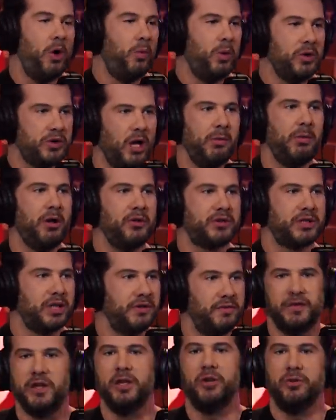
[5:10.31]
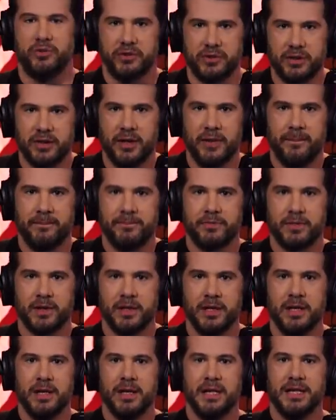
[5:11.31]
was almost confused.
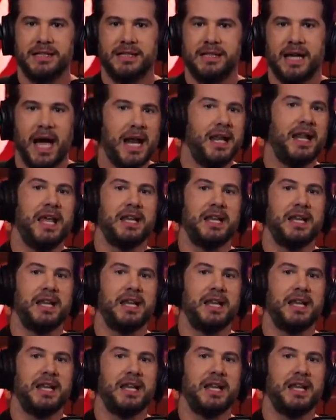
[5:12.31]
Kind